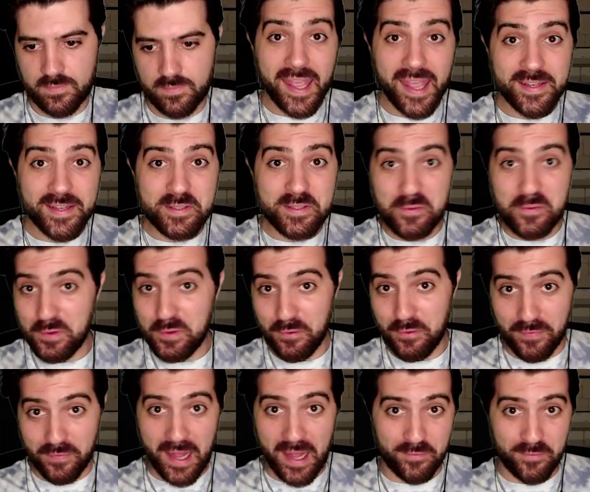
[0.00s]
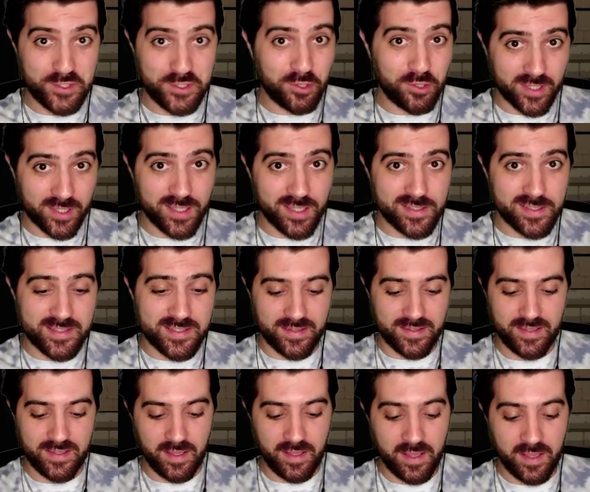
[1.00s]
And if you're a fan of
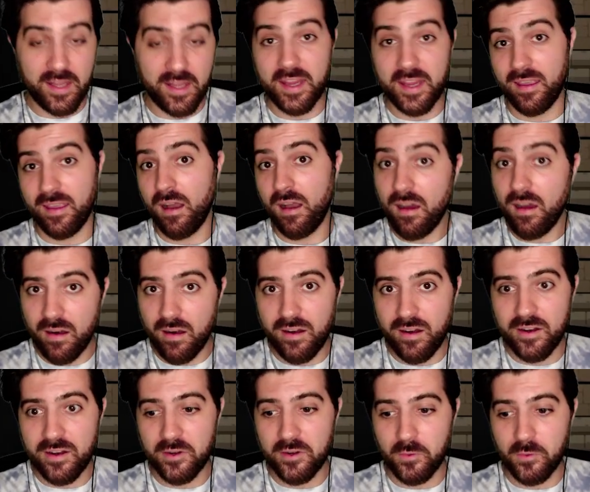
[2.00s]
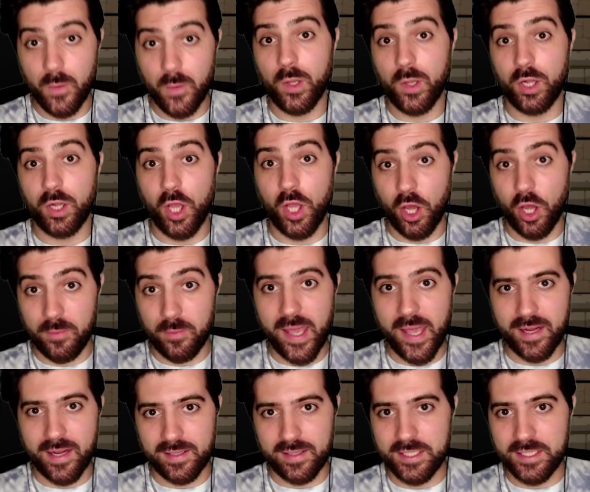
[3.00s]
shortcuts, hitting R, it will
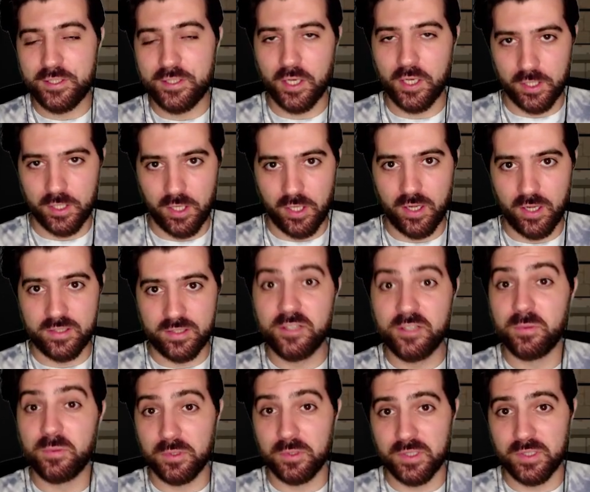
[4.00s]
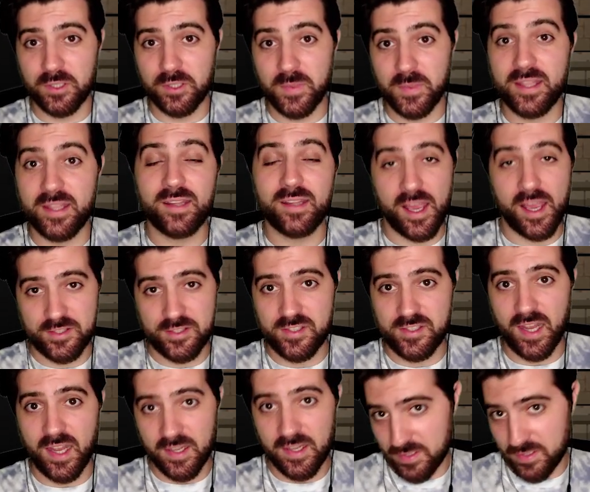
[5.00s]
automatically toggle on the ruler with the last
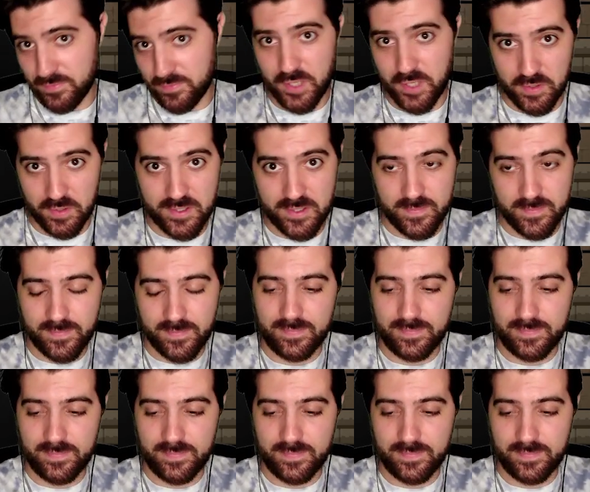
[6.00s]
settings you've chosen.